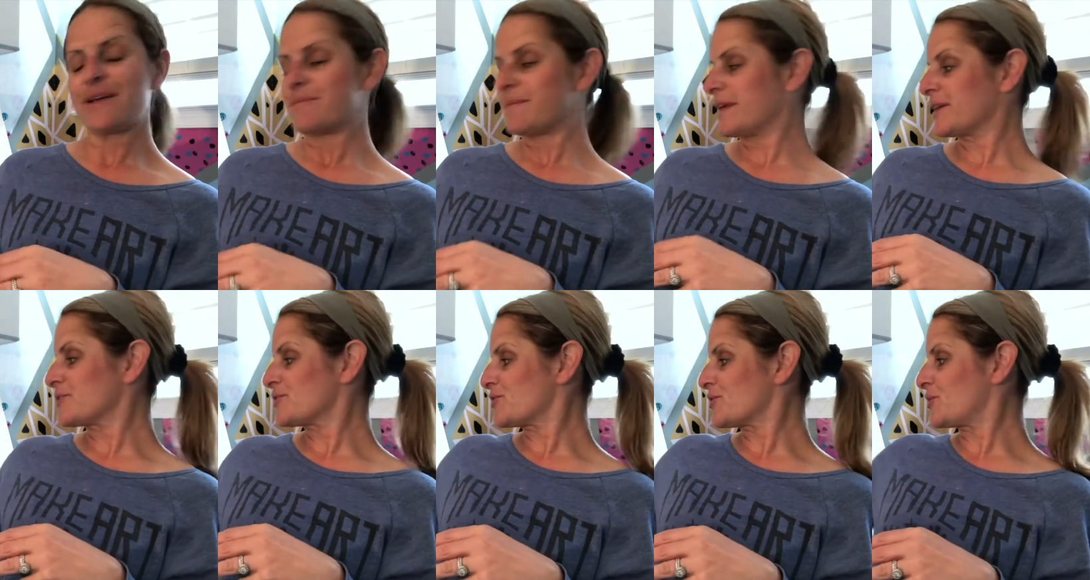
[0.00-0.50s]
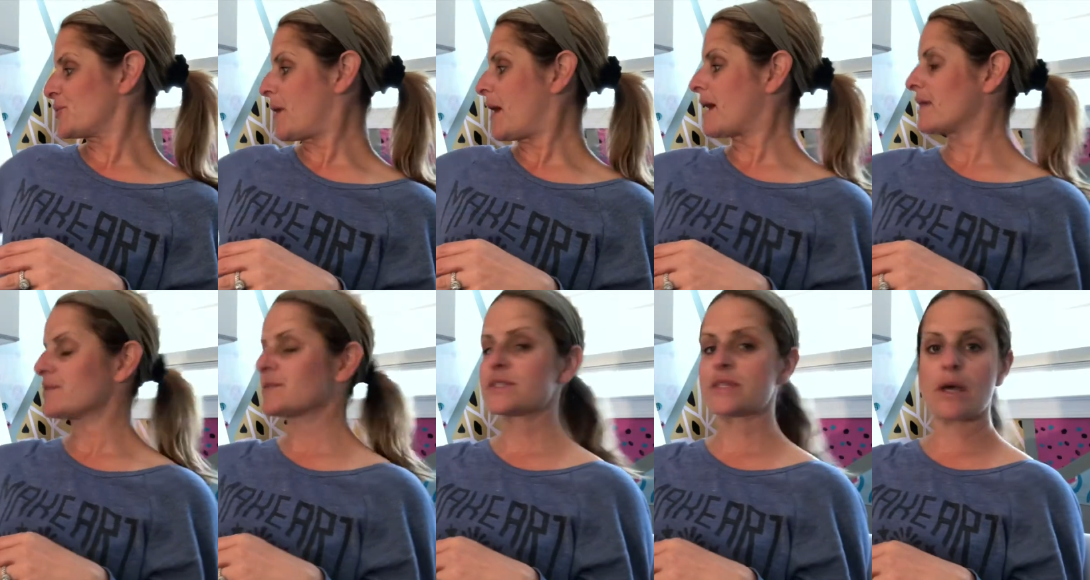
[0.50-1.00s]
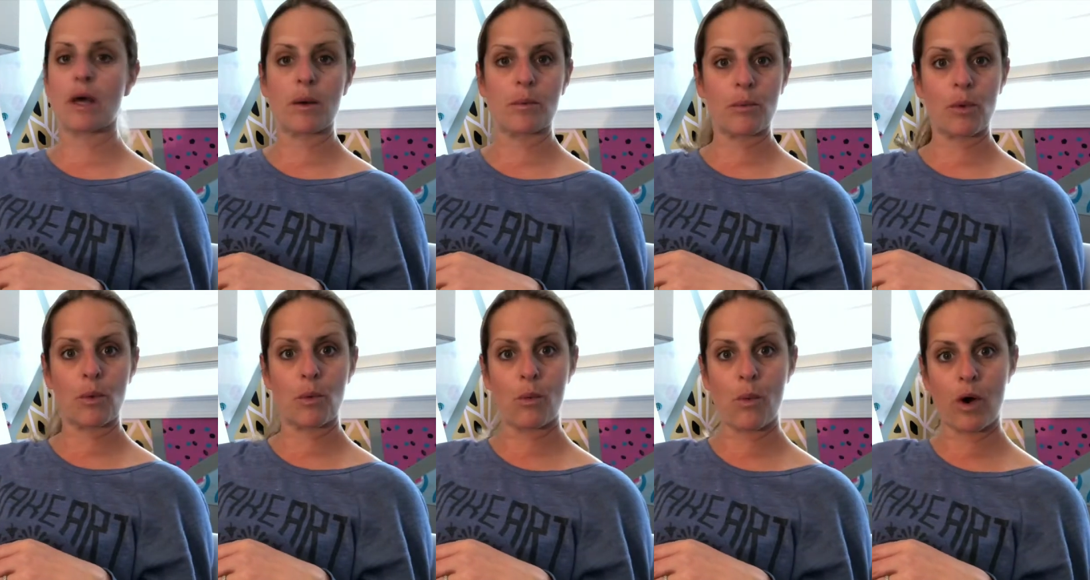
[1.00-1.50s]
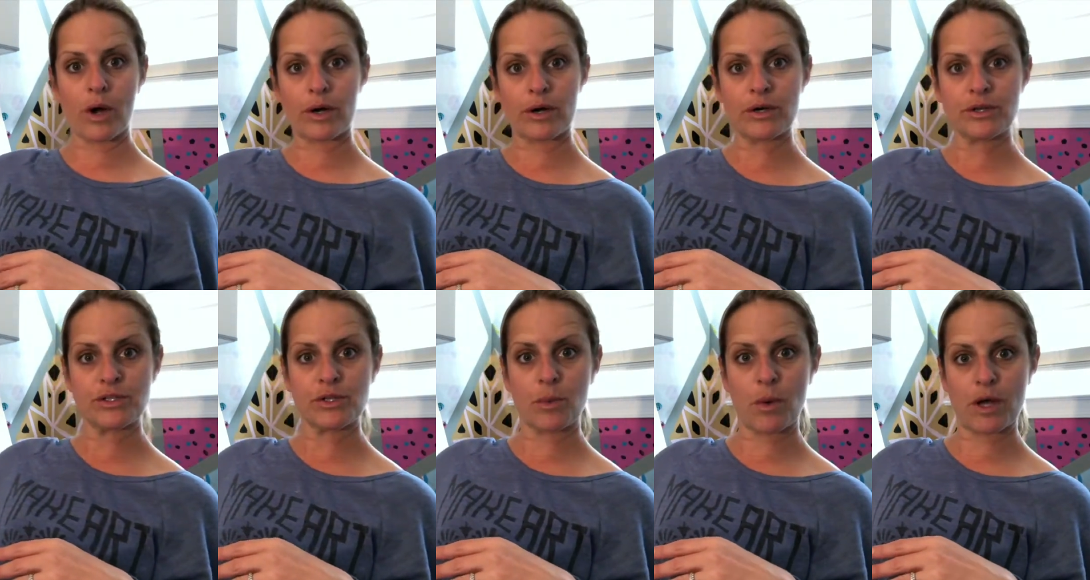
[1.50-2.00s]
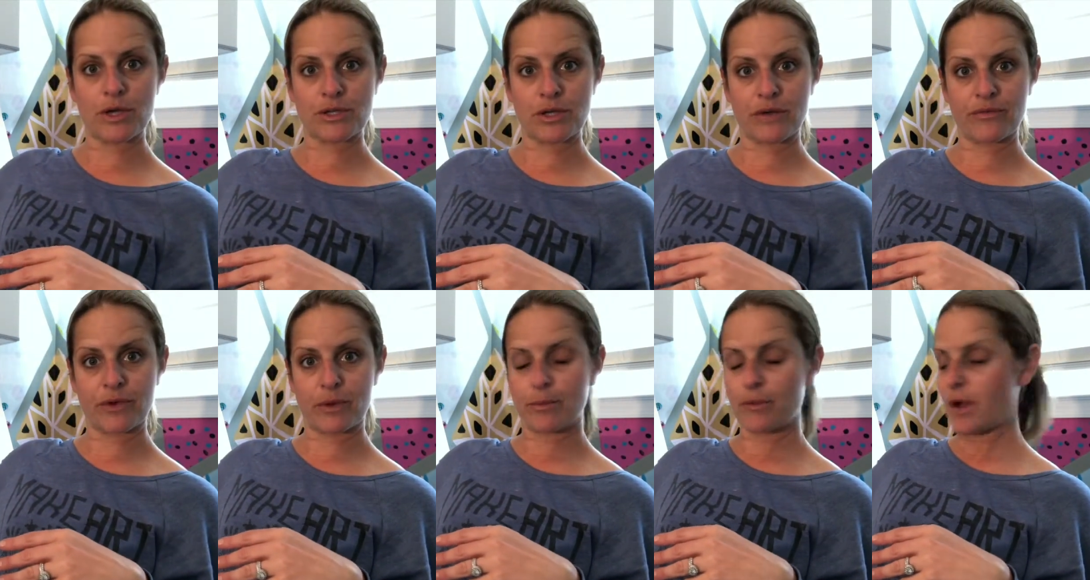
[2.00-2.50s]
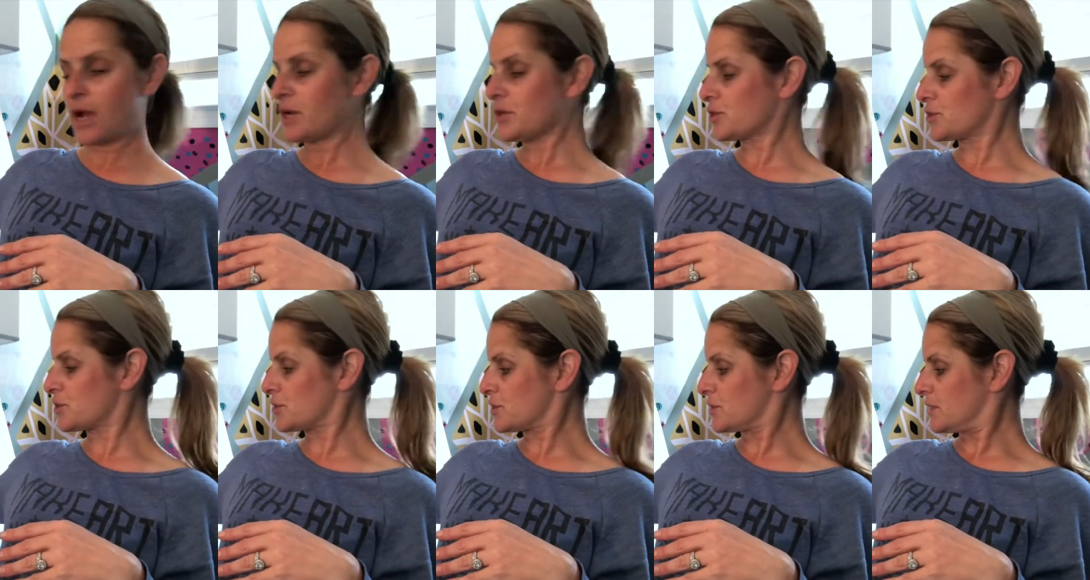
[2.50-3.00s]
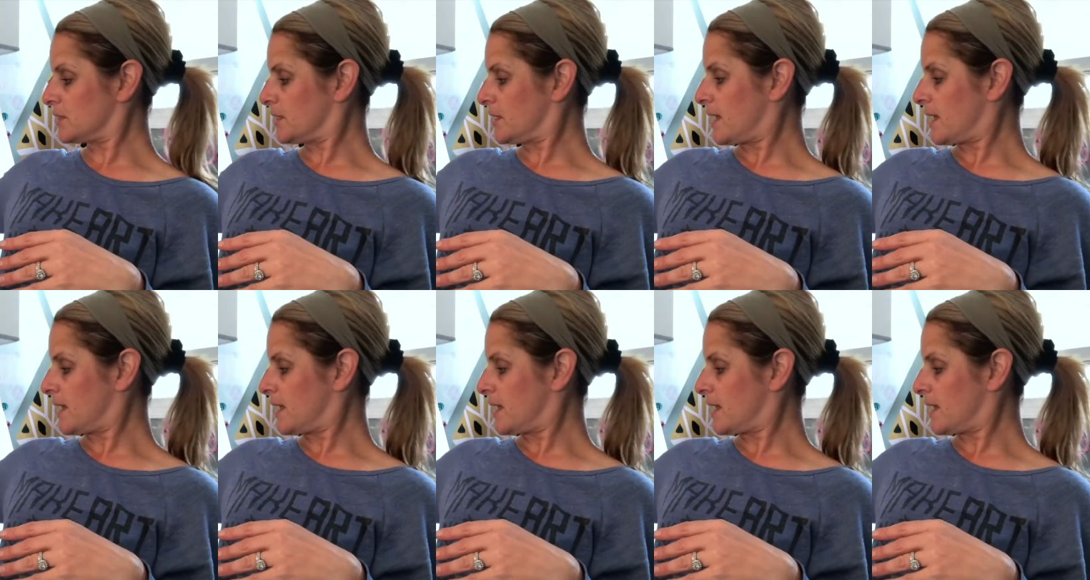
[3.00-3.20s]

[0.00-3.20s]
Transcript: make sure you have some water to wash off your brush,